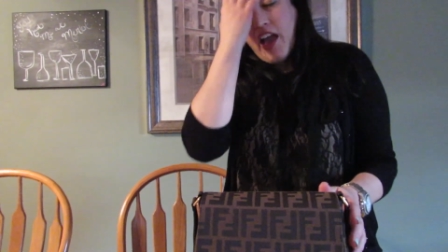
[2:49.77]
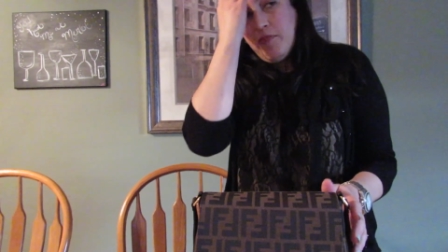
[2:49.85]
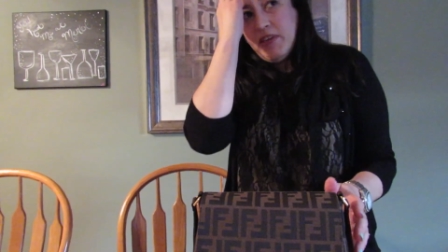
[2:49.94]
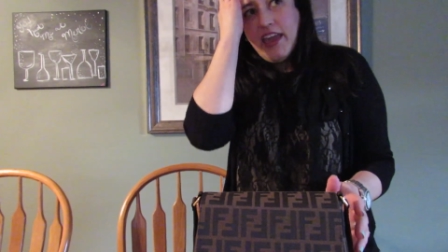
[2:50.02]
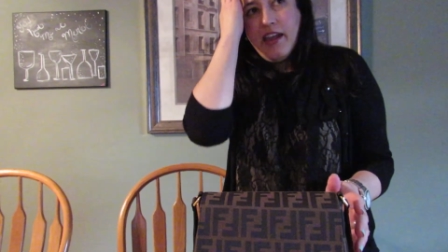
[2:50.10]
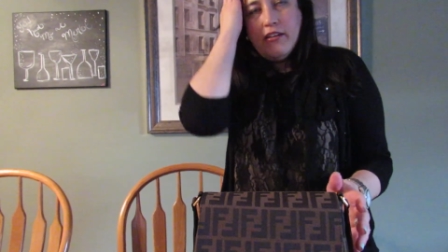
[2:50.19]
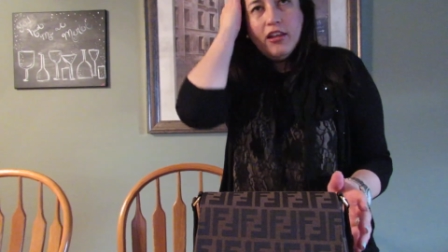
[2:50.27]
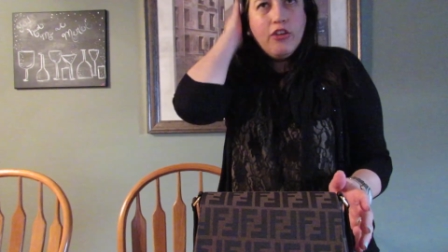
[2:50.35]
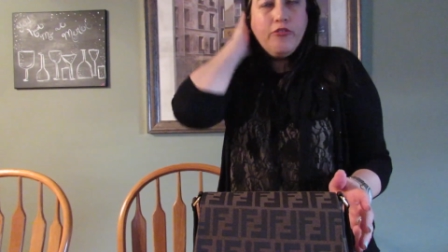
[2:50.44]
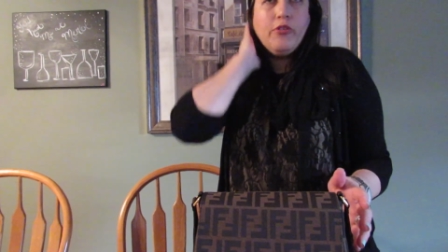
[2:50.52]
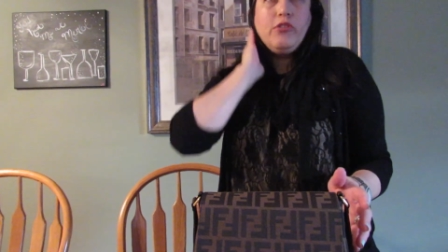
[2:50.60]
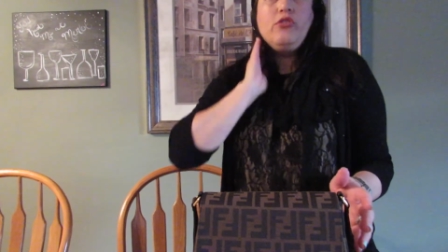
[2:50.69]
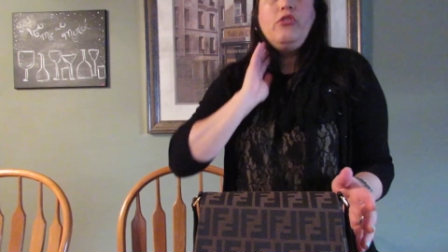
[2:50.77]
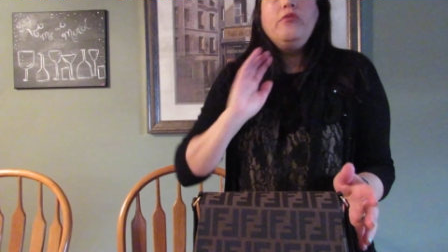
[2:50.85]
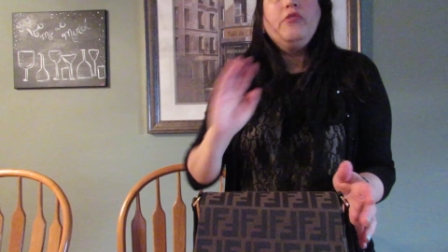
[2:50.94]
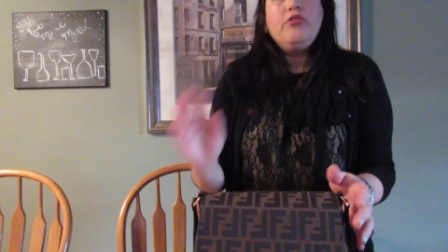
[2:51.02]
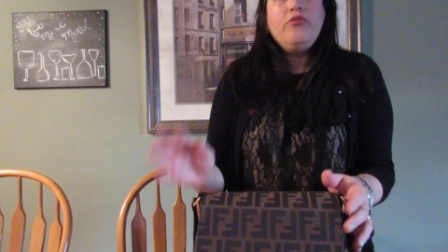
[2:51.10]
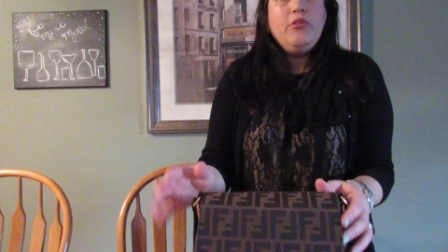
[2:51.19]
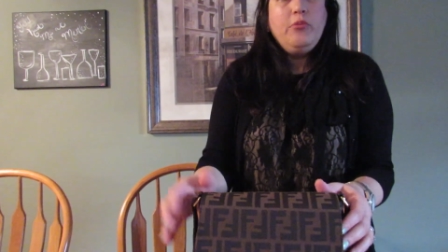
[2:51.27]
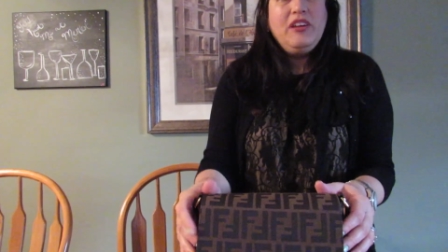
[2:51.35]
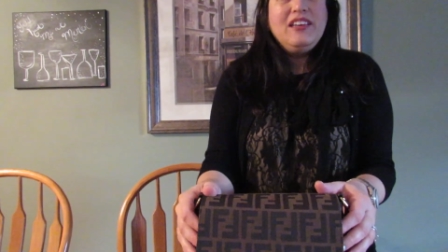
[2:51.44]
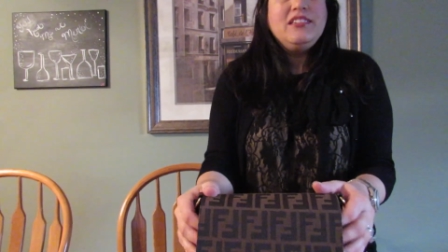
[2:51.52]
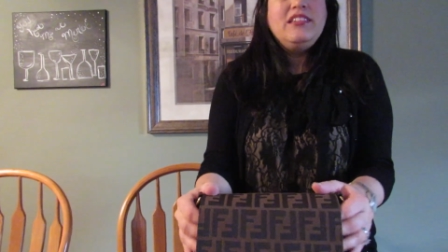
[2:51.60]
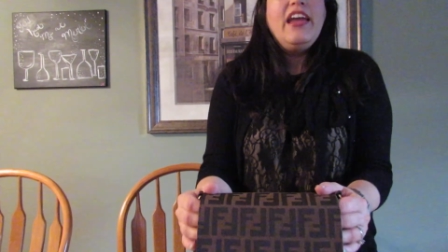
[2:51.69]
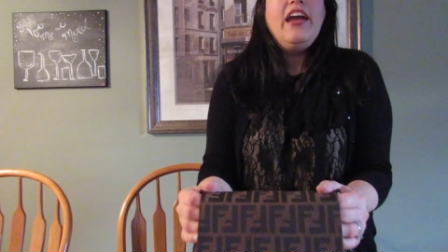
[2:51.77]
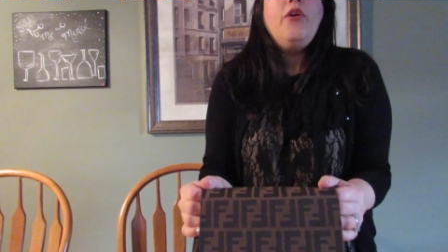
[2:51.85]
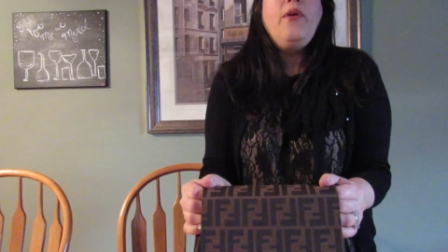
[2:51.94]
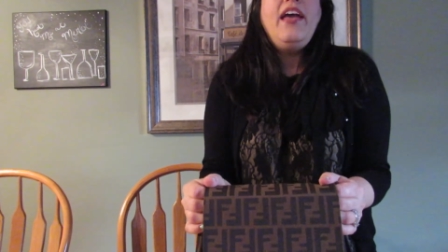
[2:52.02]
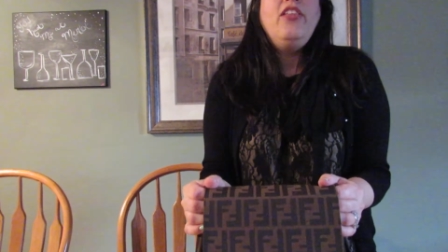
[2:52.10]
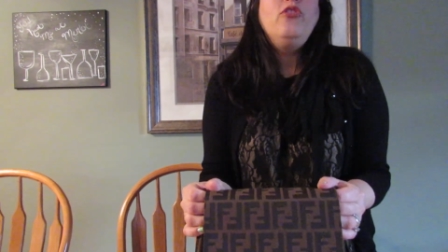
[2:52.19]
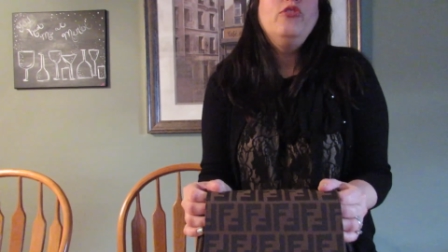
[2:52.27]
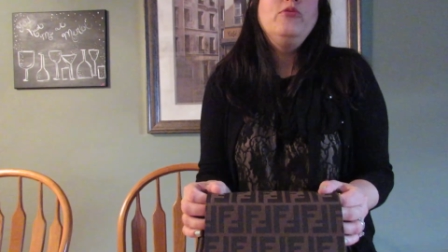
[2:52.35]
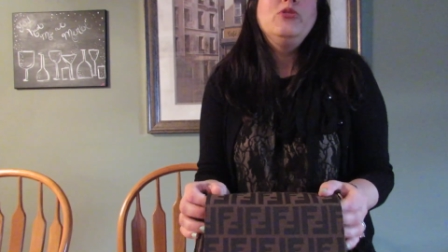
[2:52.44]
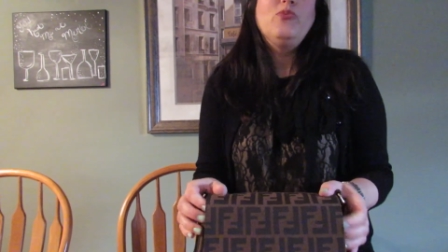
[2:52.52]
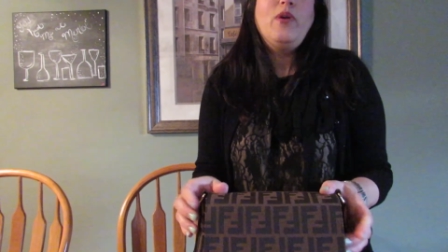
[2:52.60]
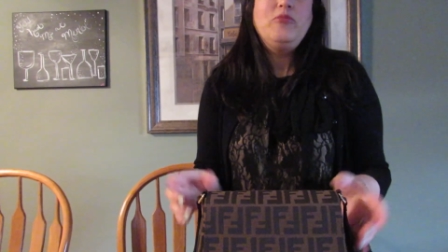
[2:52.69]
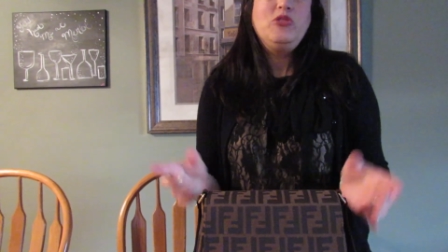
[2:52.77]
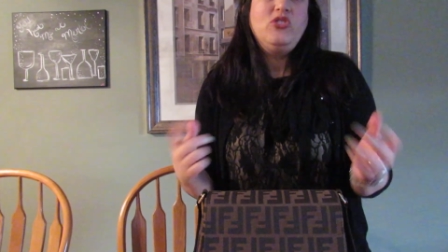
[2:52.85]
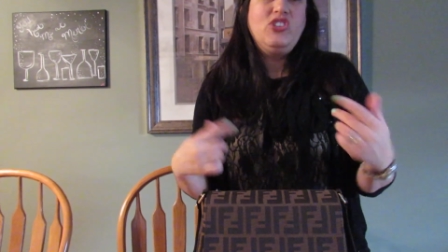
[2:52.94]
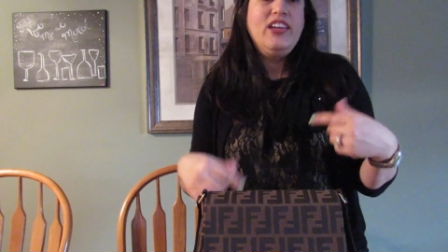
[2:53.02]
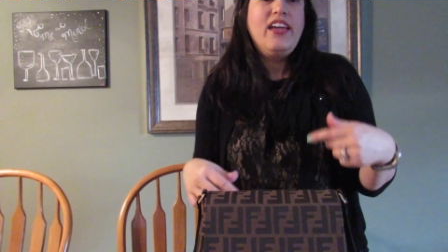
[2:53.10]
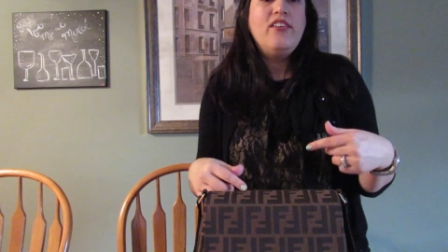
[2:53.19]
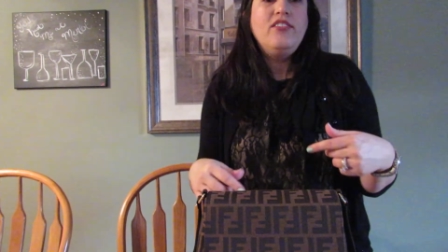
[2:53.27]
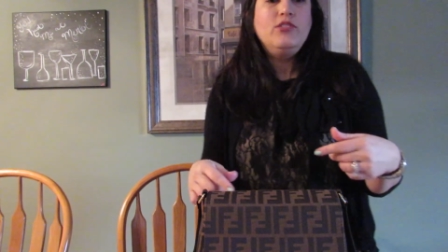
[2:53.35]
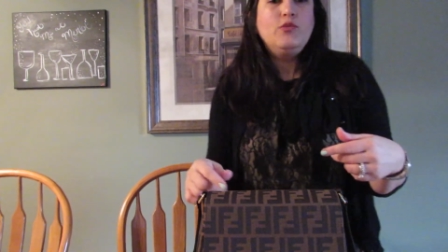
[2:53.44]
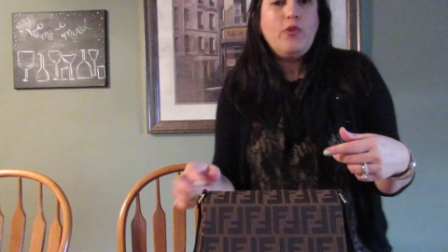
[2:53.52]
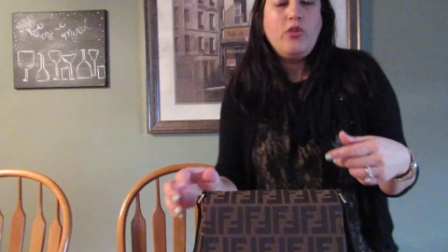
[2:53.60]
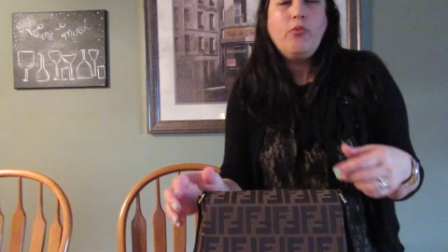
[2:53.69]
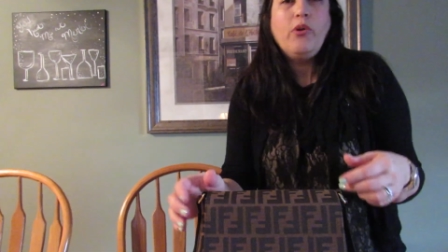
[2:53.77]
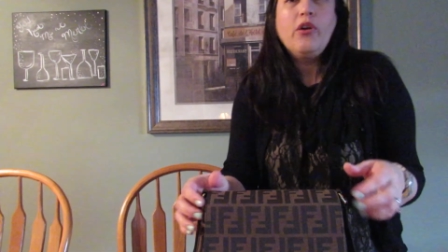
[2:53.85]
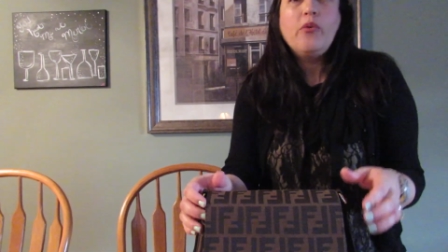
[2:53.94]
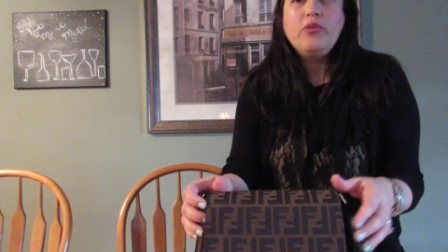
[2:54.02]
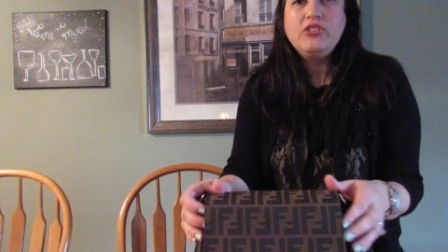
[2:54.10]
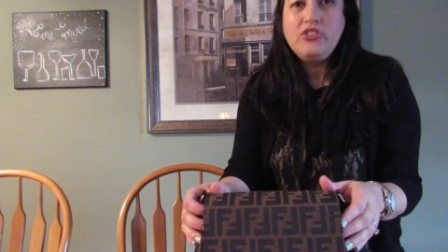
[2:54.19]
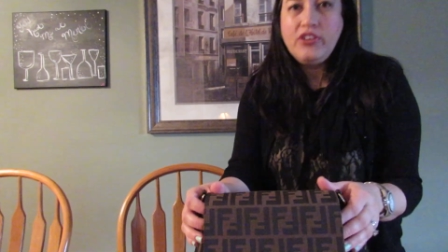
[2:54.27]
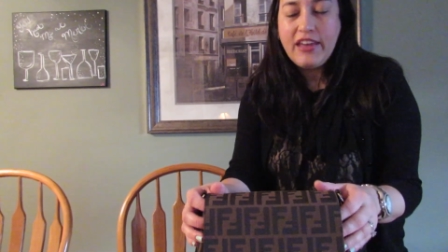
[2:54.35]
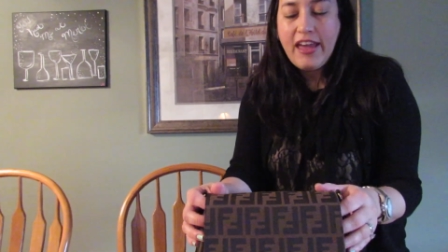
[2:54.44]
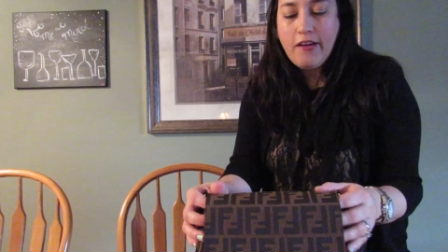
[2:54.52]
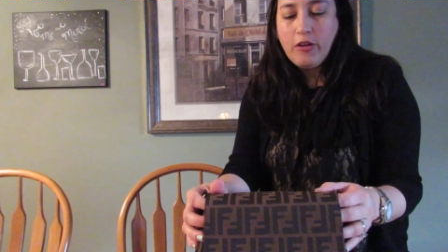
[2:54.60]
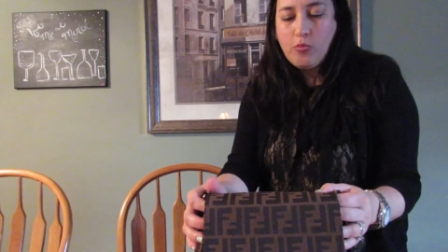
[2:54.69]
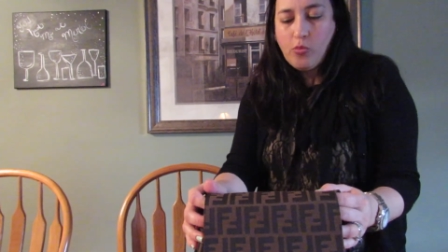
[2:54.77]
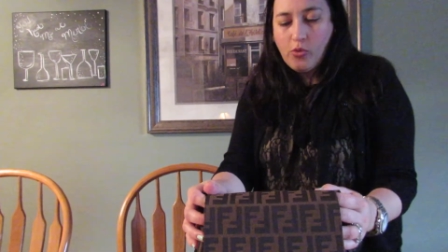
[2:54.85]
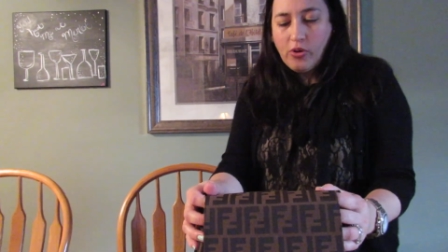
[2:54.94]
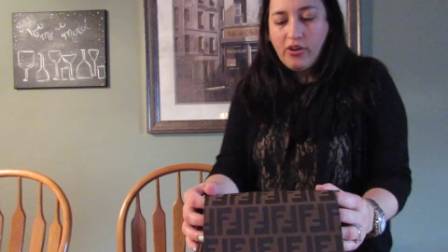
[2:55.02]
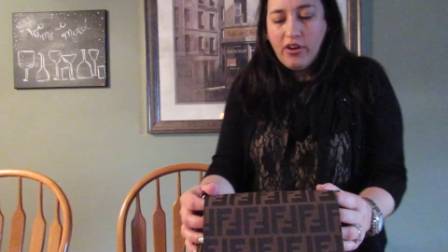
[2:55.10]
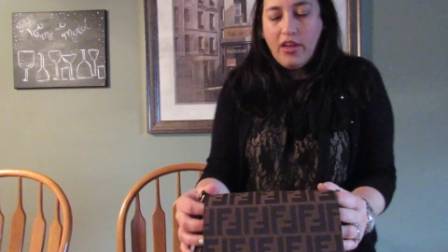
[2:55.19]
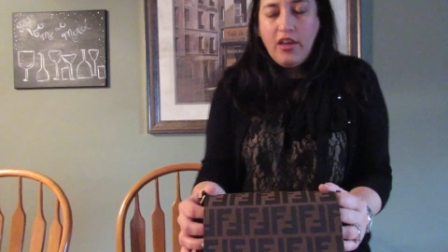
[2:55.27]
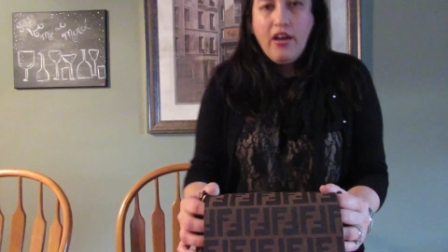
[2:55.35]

I've been carrying it for a little over three weeks now, and the only reason why I'm switching out is with work, we're starting to carry more